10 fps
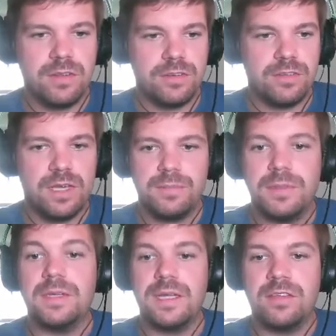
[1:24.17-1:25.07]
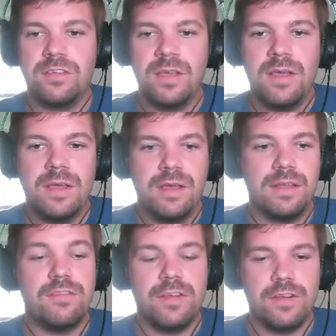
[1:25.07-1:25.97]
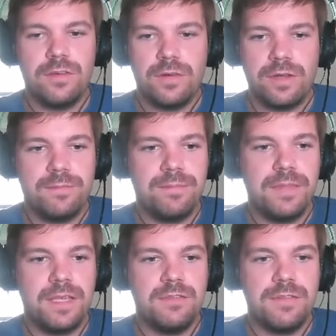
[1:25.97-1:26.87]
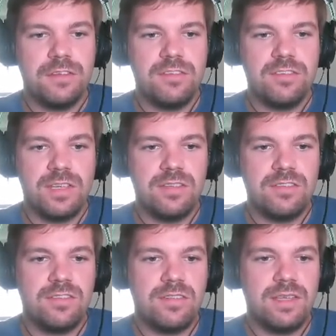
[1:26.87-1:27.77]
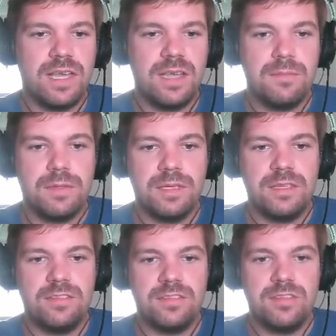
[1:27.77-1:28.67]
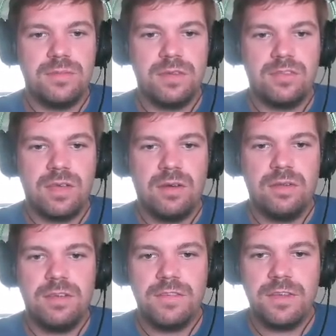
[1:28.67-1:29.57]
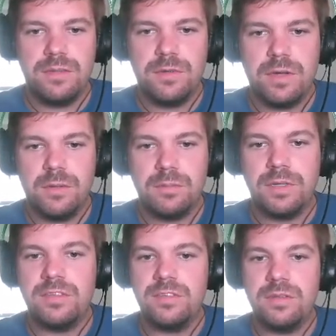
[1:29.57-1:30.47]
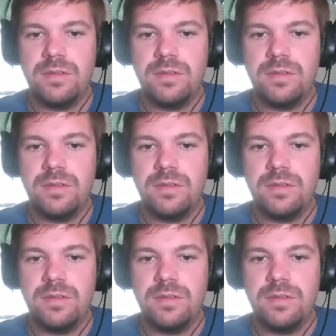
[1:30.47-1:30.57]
heard that, but yes, it's very annoying. The FieldSense gameplay system is only available on PlayStation